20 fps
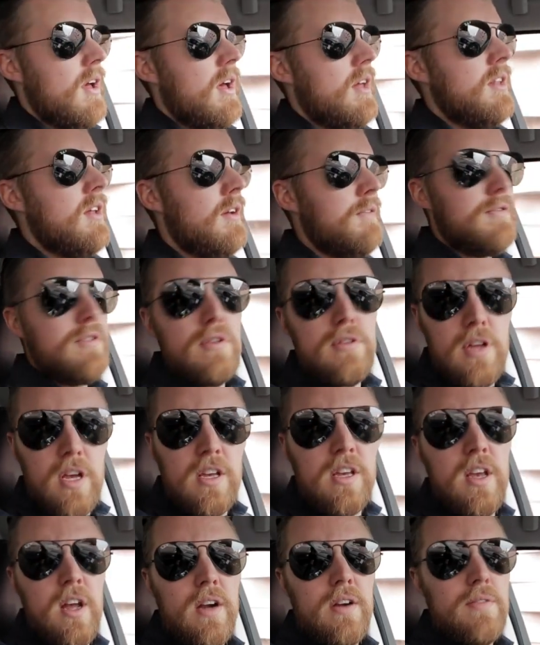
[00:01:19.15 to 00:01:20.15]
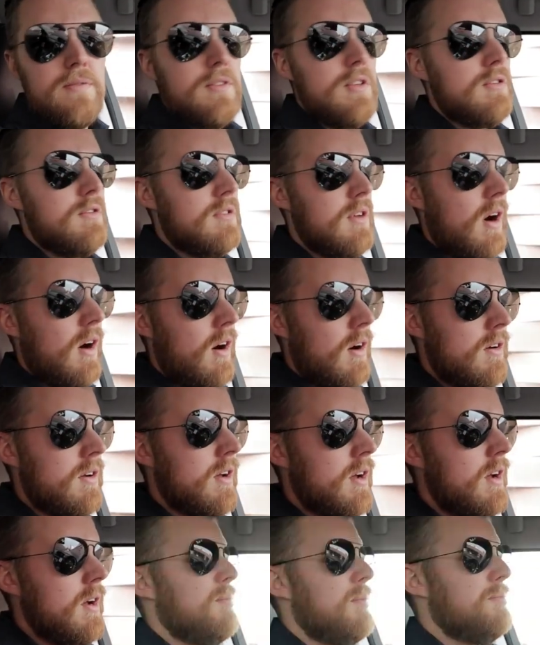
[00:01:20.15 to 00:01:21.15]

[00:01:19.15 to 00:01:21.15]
and have to take care of the dog.